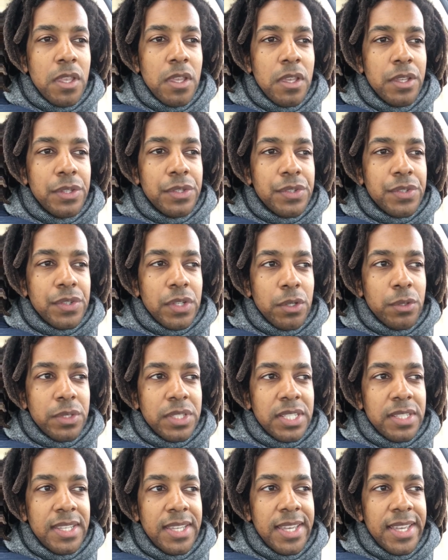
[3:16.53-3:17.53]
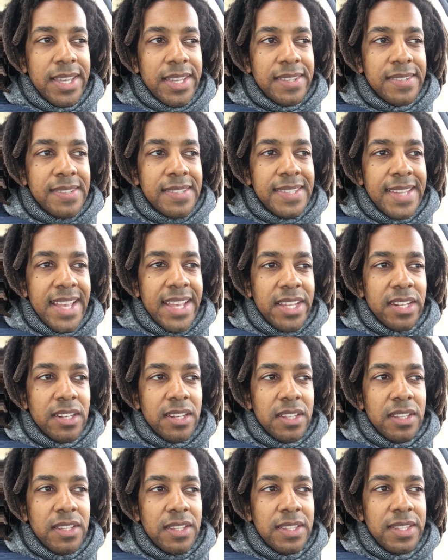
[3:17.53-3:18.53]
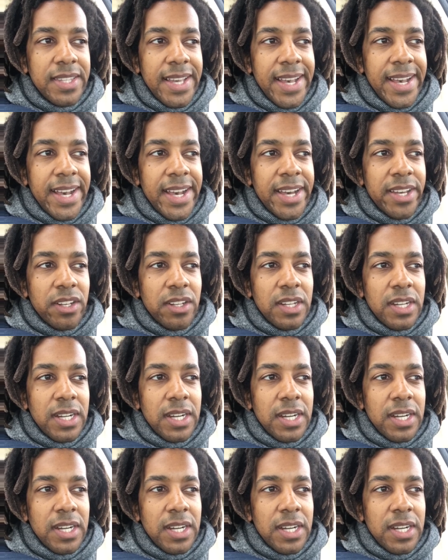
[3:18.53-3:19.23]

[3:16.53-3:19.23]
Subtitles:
So, to the extent that